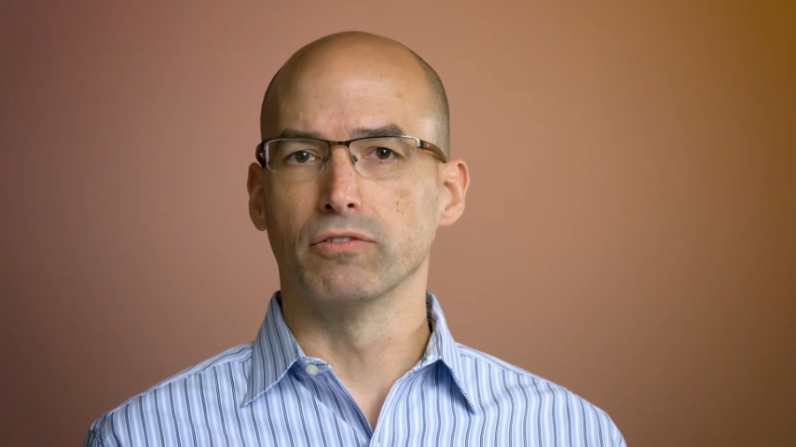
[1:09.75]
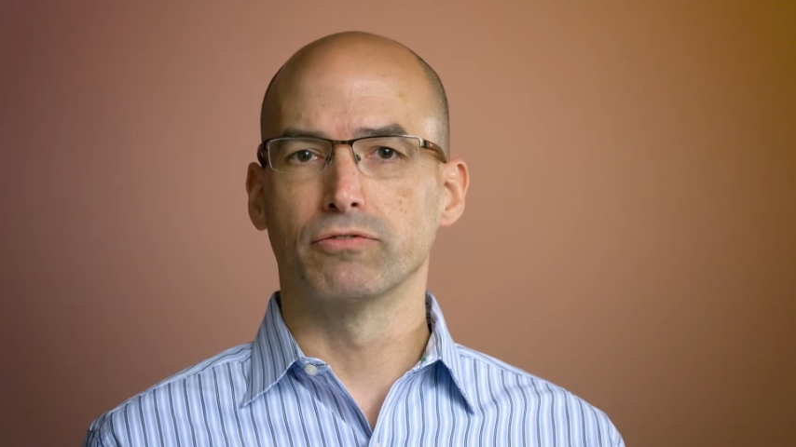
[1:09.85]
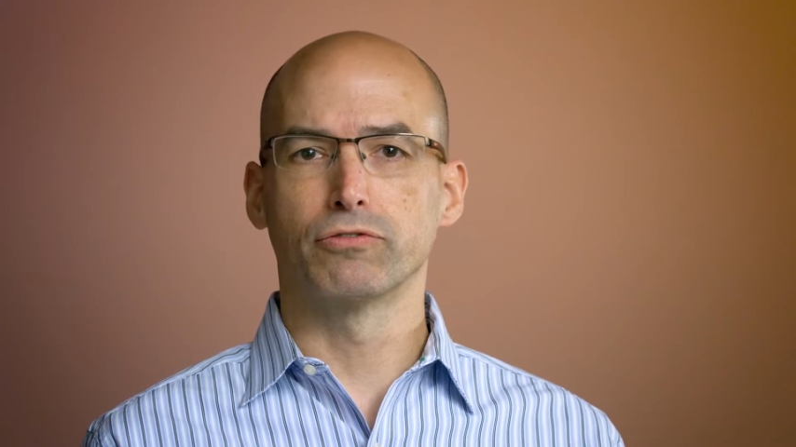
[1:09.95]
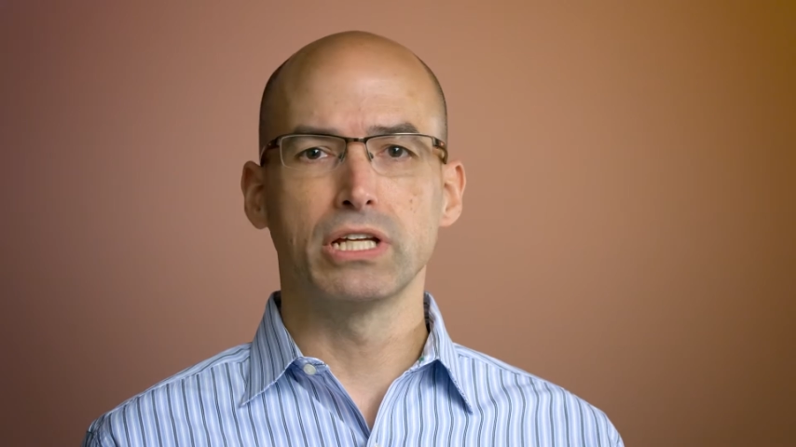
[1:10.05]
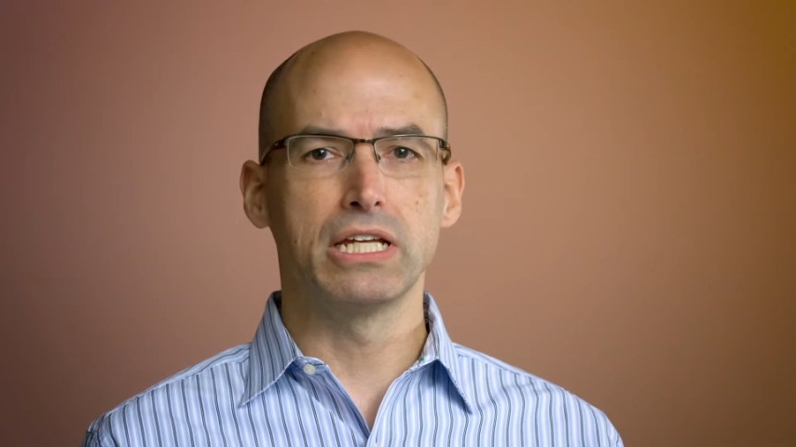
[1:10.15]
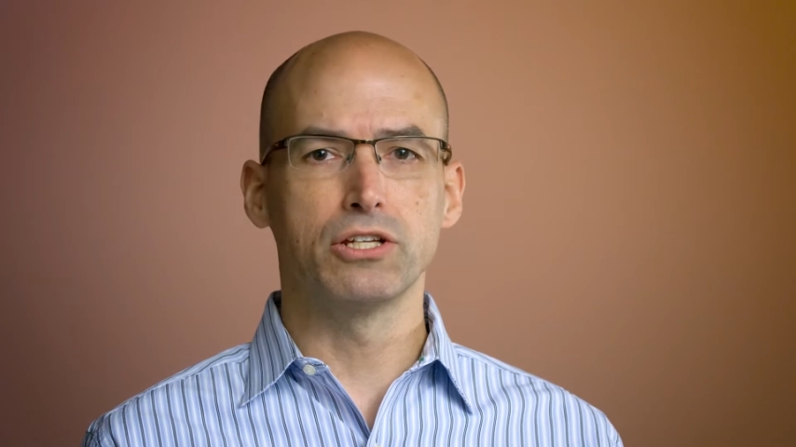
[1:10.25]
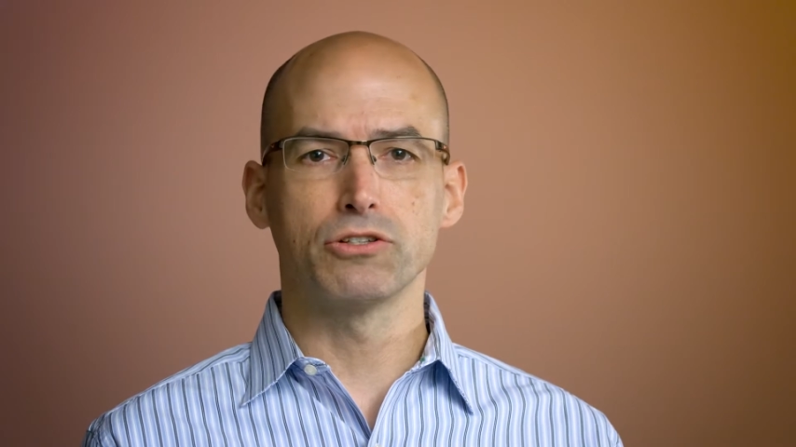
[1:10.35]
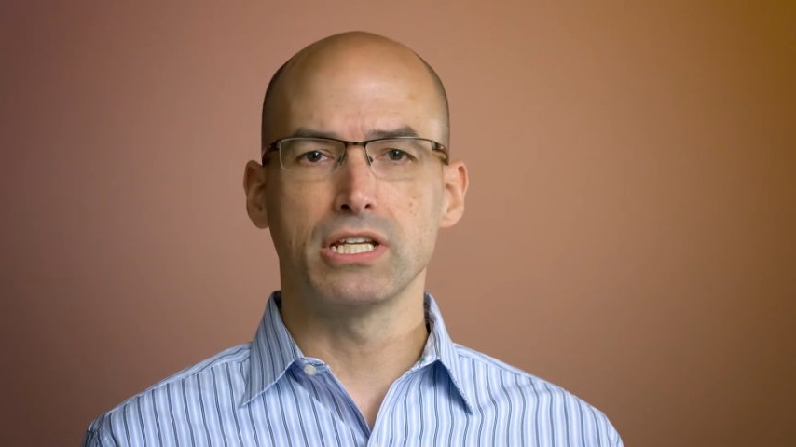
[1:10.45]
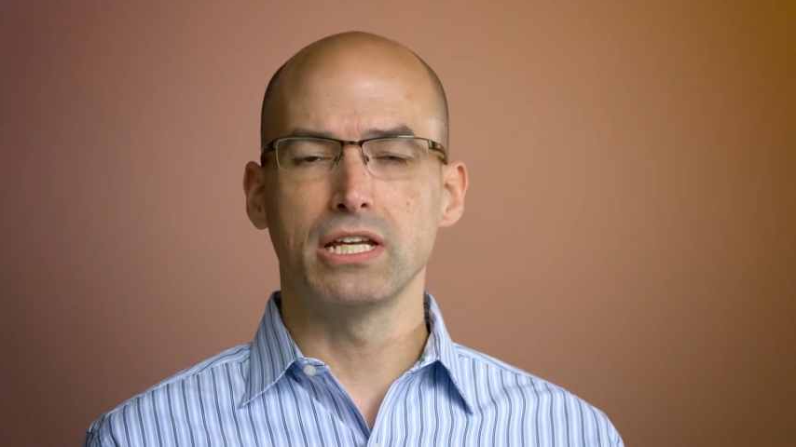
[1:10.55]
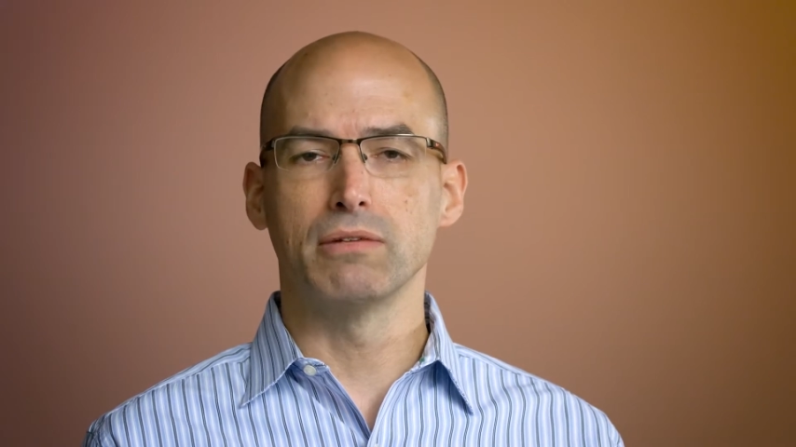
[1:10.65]
freeing your
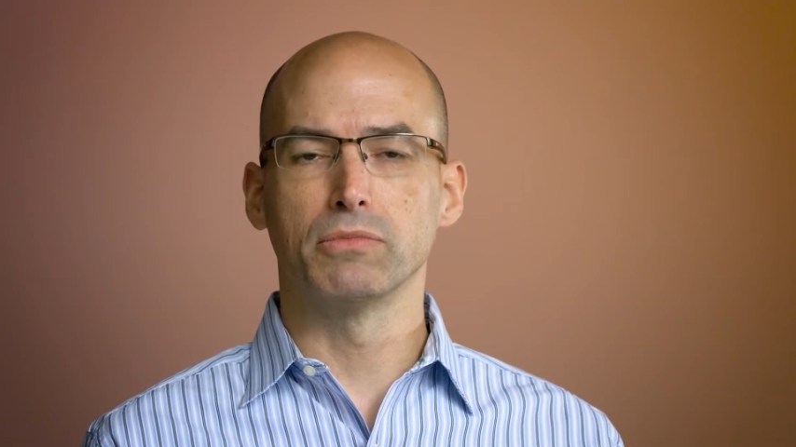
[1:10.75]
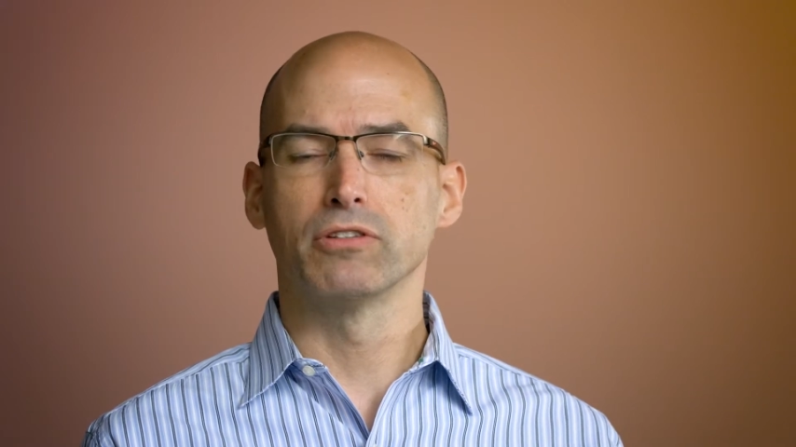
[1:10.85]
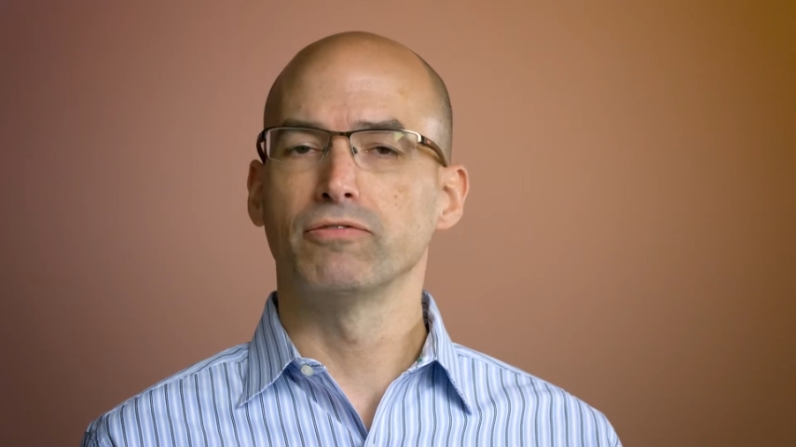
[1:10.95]
team to